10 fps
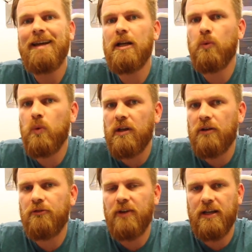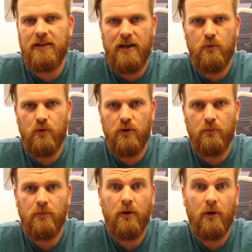it will affect the
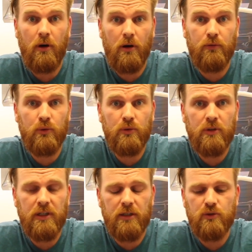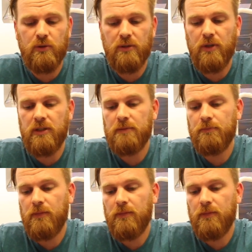outcome of the root canal treatment.